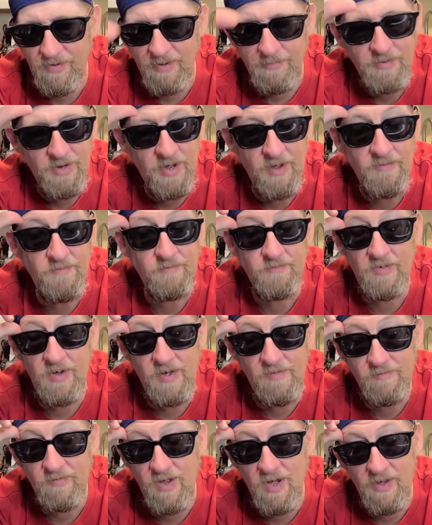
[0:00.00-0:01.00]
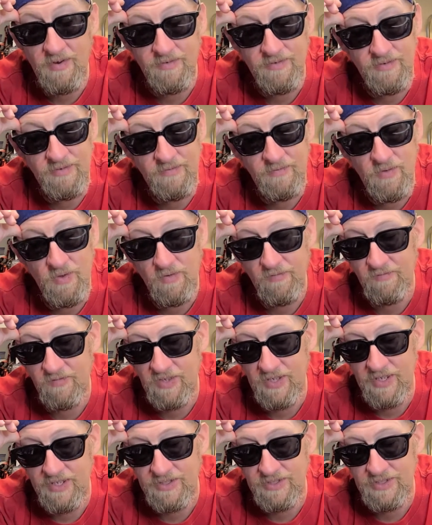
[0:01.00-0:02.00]
I mean, I've I've gotten
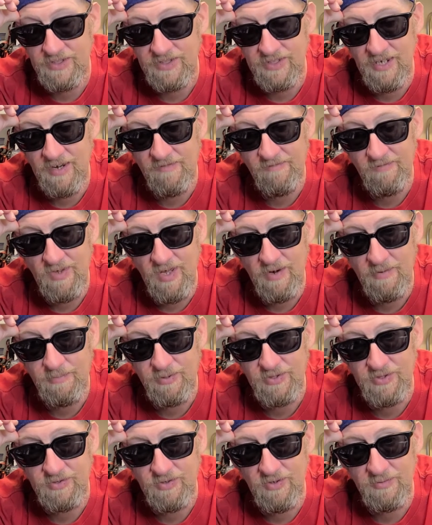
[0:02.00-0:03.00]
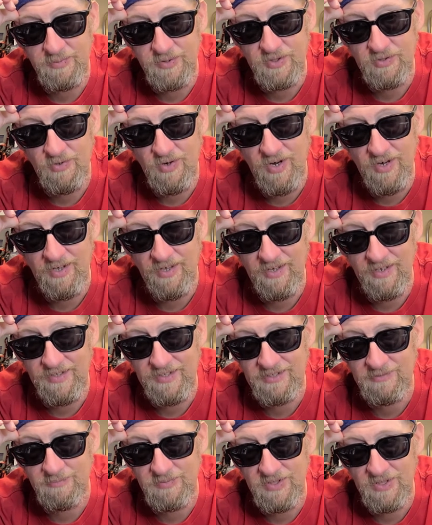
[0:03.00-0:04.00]
notifications that I've got a prescription ready and
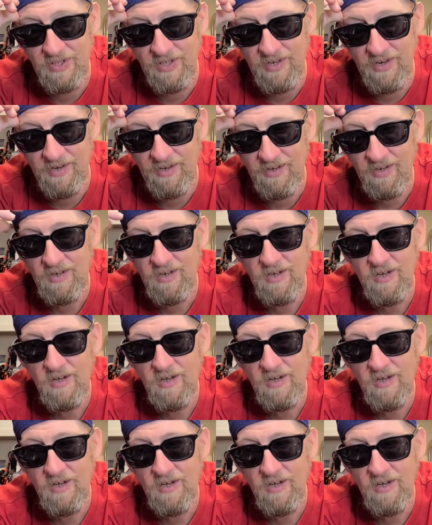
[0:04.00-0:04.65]
it's been like